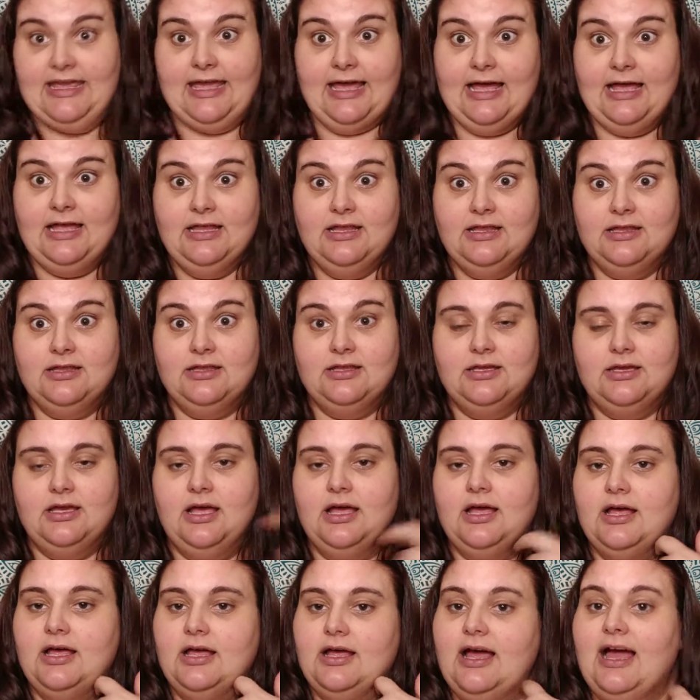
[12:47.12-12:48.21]
Yeah,
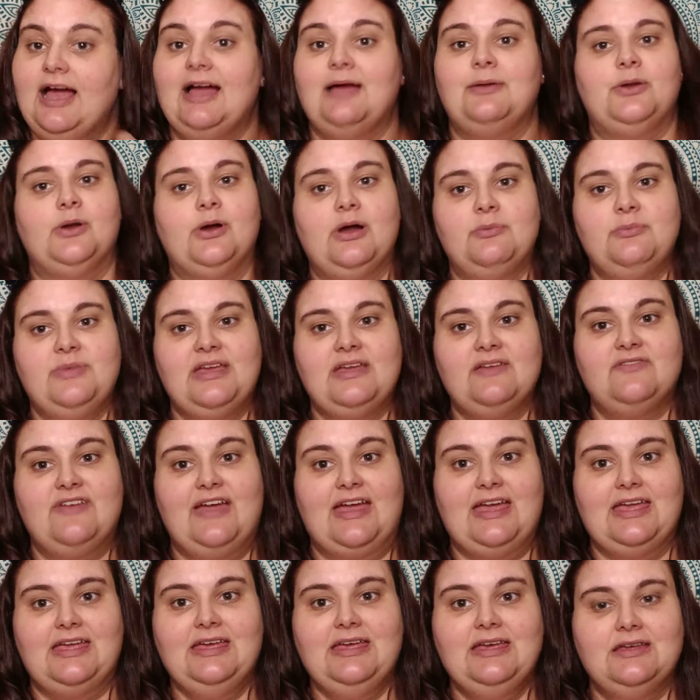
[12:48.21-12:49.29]
I know I'm being
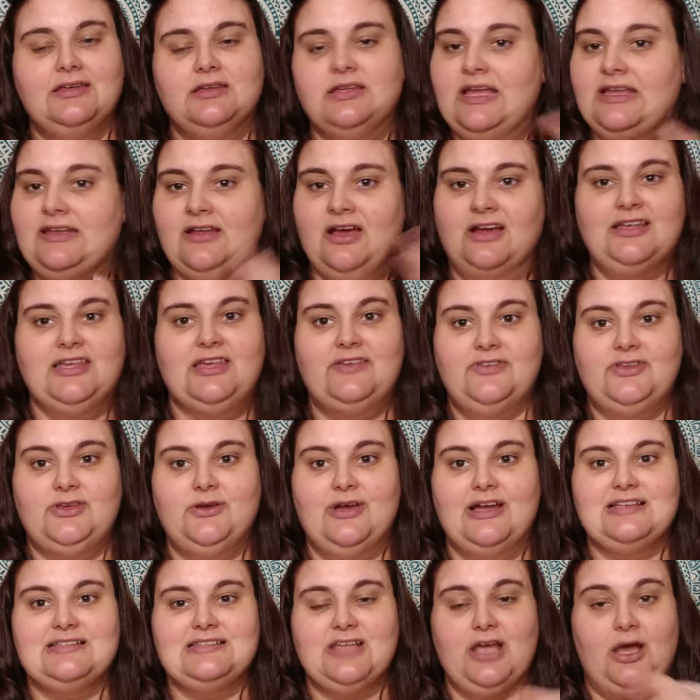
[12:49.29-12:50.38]
vague and not giving
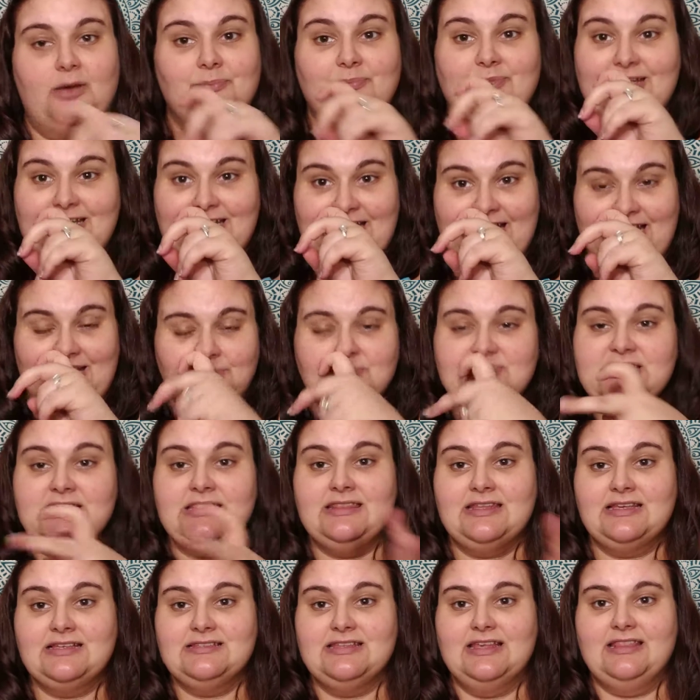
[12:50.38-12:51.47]
you guys company names
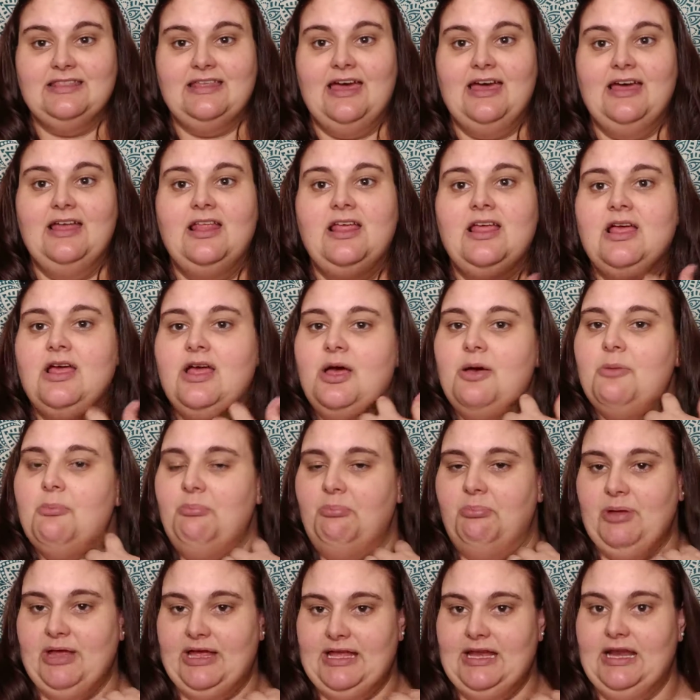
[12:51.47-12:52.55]
and things like that,
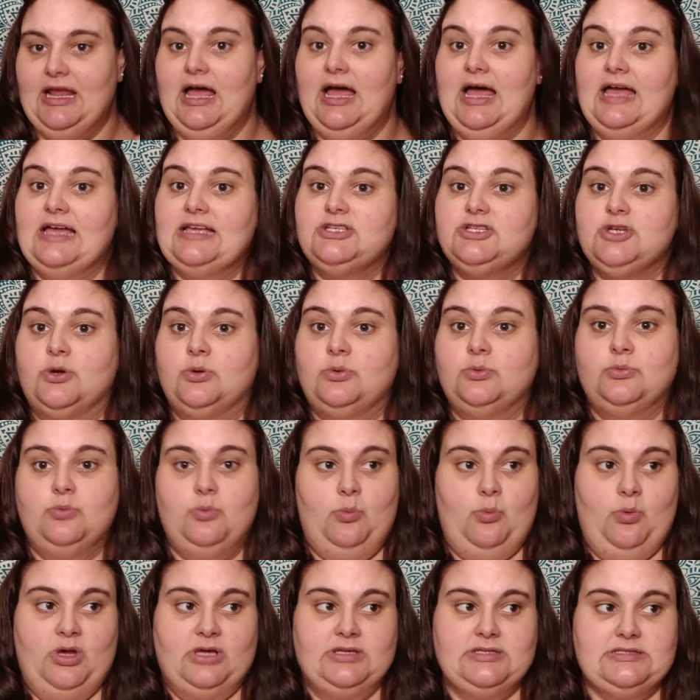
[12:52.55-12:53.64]
but I don't
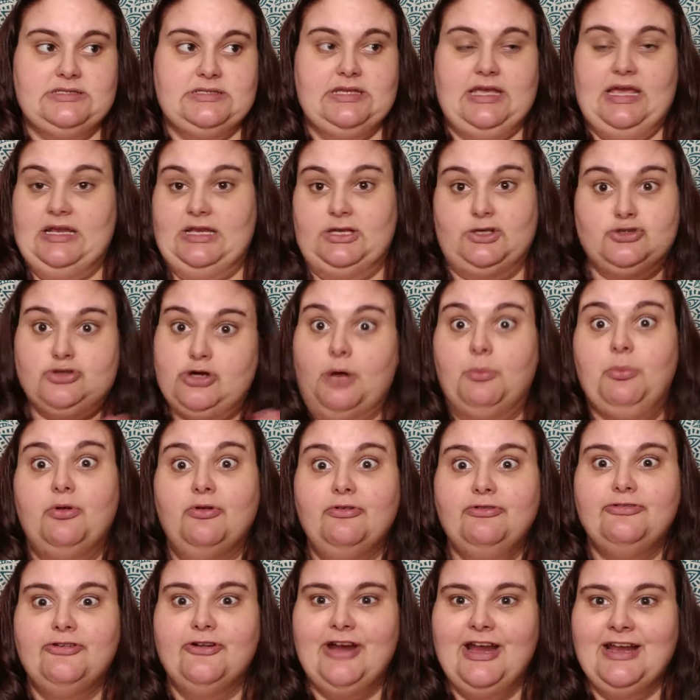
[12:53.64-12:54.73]
want to get in
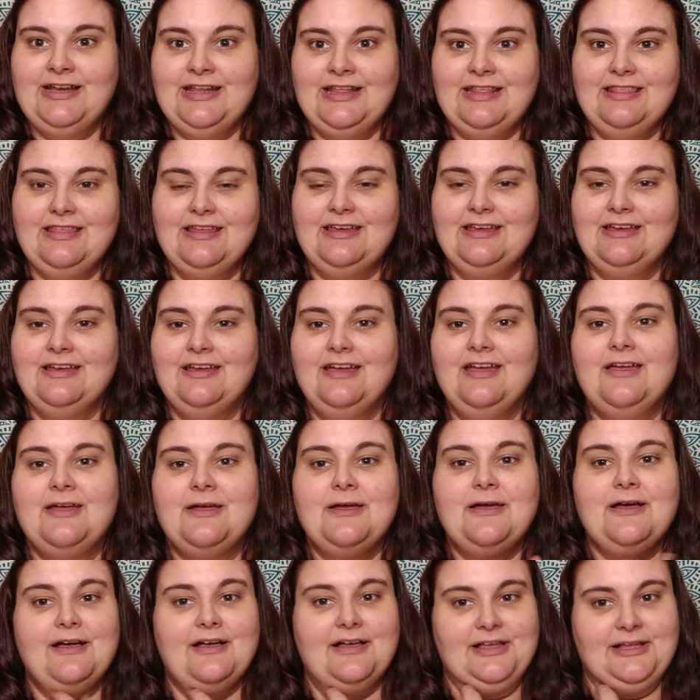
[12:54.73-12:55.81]
trouble for anything.
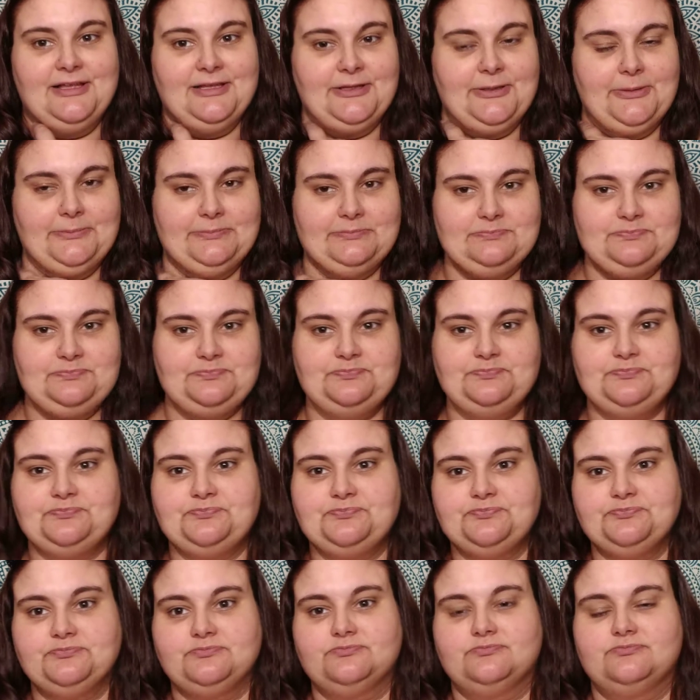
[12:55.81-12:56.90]

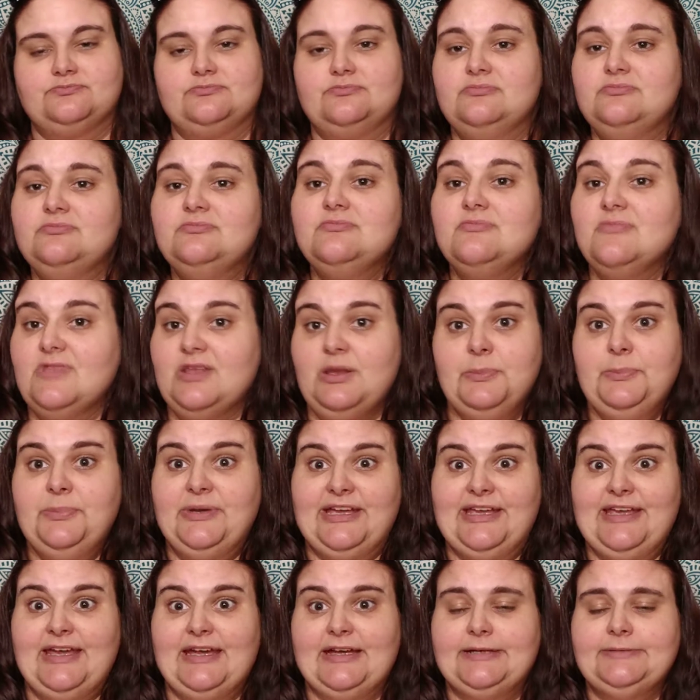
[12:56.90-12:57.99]

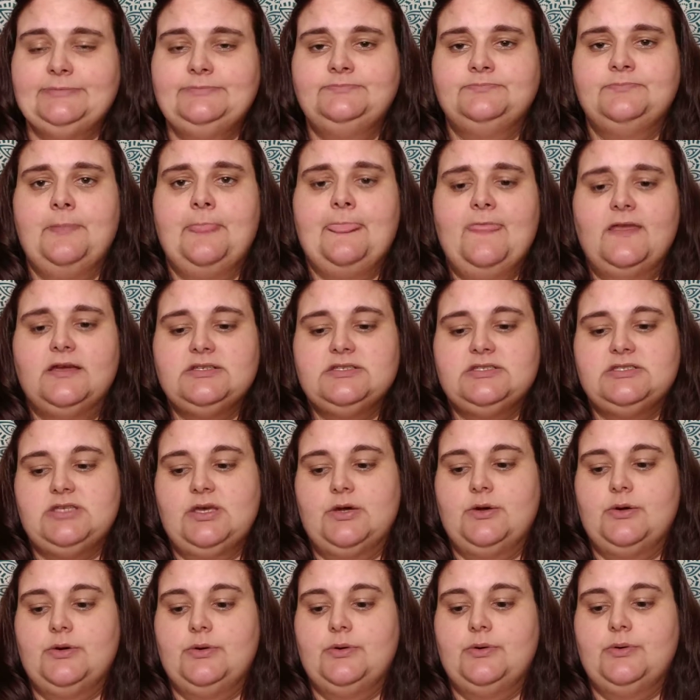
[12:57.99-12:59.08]
But yeah,
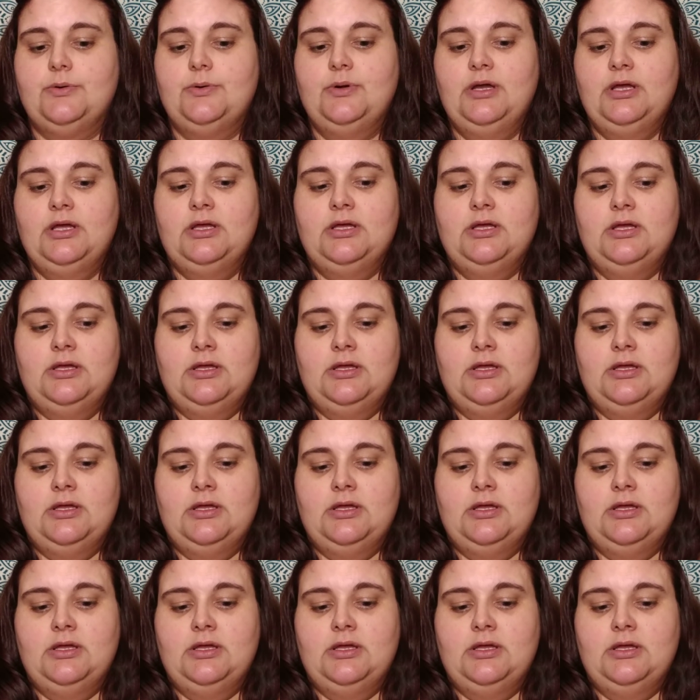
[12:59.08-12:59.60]
so,